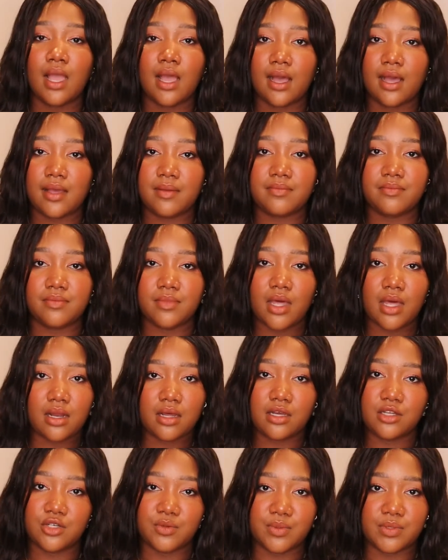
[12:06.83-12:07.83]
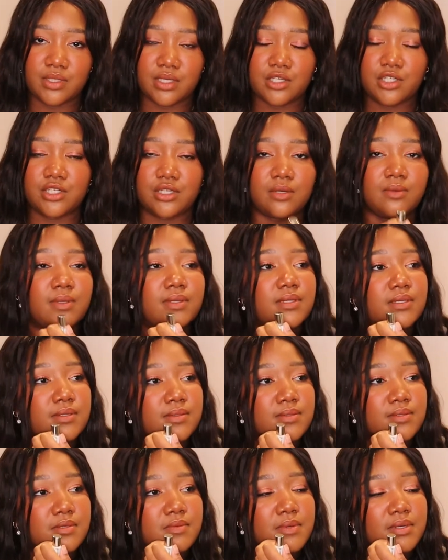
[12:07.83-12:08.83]
I'm not 100% sure what this
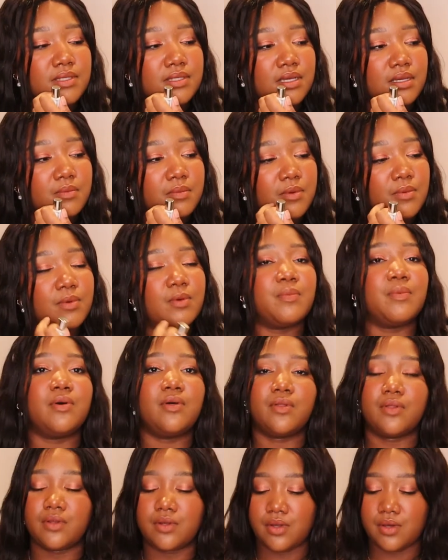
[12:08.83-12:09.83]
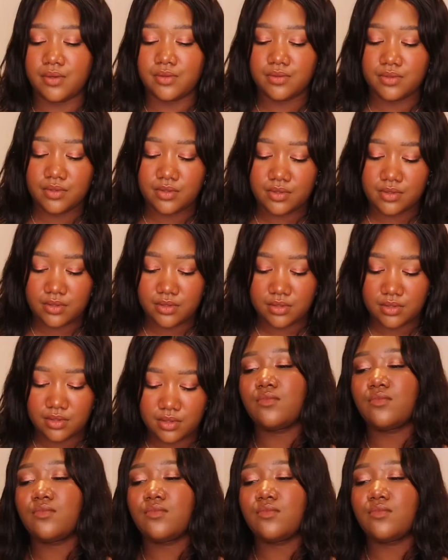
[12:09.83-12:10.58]
one smells like, but we'll pull the notes.